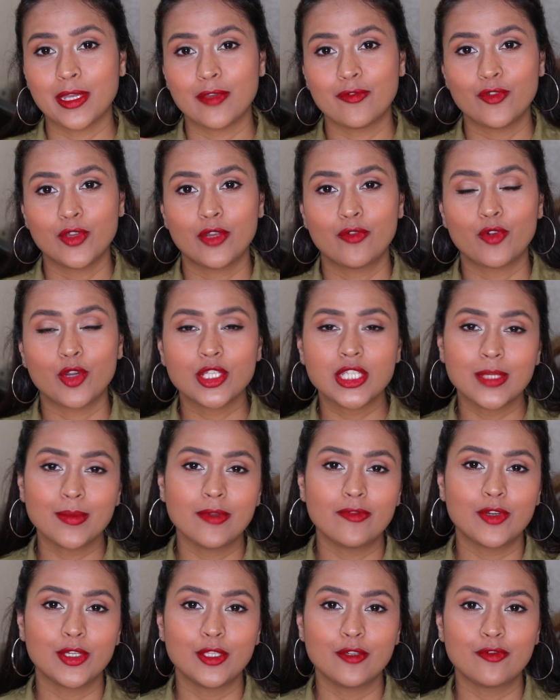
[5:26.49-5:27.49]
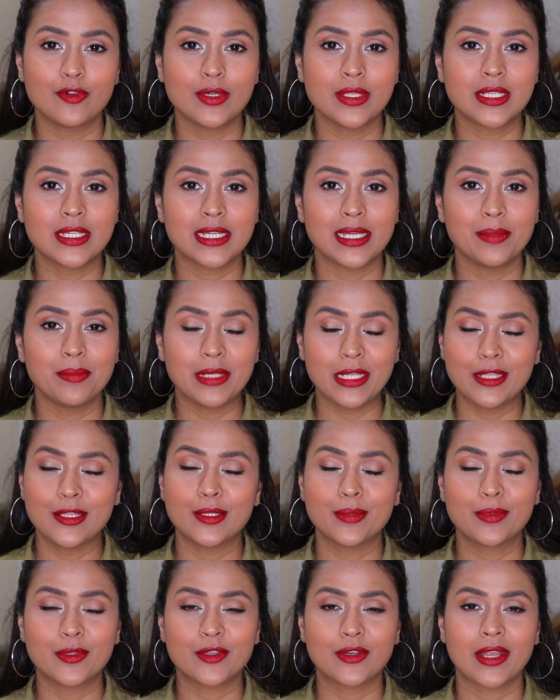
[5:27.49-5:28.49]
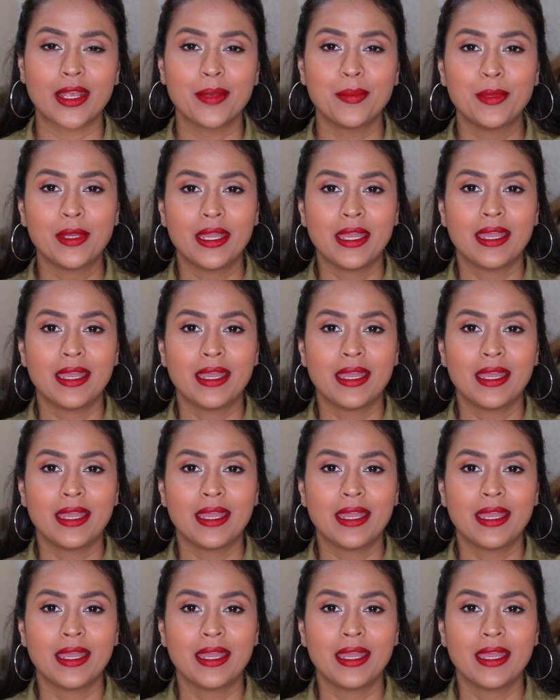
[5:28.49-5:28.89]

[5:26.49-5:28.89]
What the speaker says: If you are watching me for the first time, please subscribe.